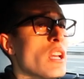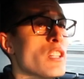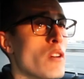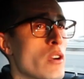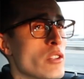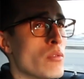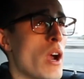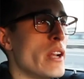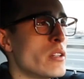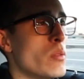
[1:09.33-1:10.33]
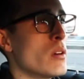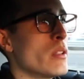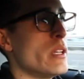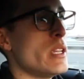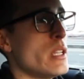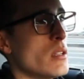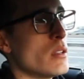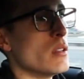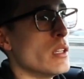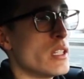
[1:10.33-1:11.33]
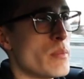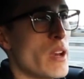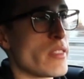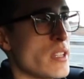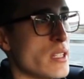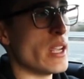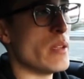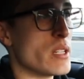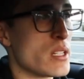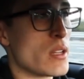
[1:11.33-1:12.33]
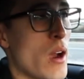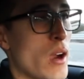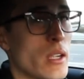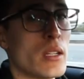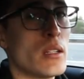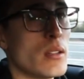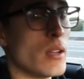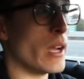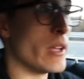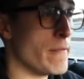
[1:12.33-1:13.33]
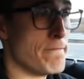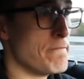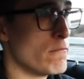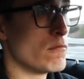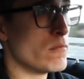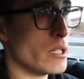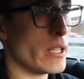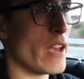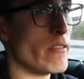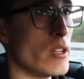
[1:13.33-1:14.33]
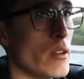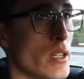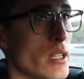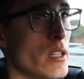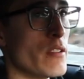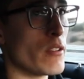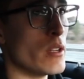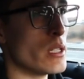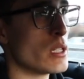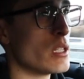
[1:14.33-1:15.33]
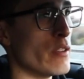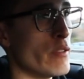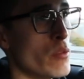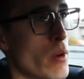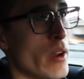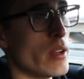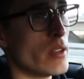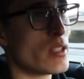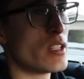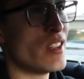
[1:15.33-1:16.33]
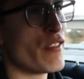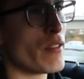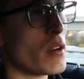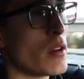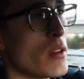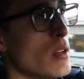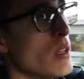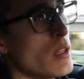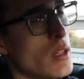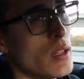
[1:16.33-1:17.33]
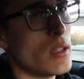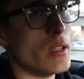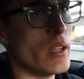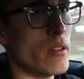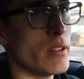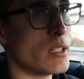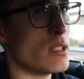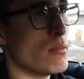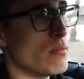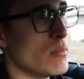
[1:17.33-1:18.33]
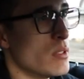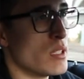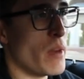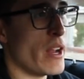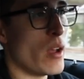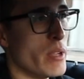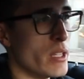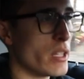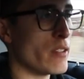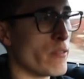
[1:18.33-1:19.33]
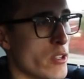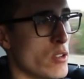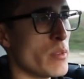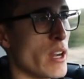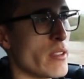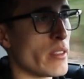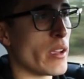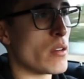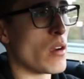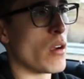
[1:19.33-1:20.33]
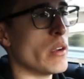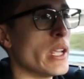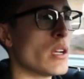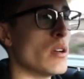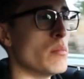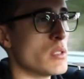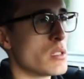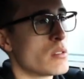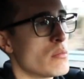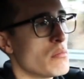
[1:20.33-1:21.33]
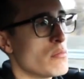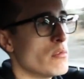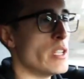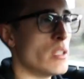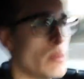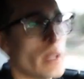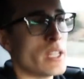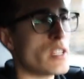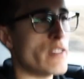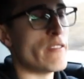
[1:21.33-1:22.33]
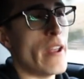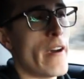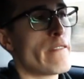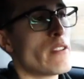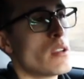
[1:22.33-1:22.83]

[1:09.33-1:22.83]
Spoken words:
As far as ride quality, it's about the same as stock. I really haven't noticed a difference. If you want it stiffer, you know, this might not be the kit for you, but I think the car already comes reasonably stiff enough.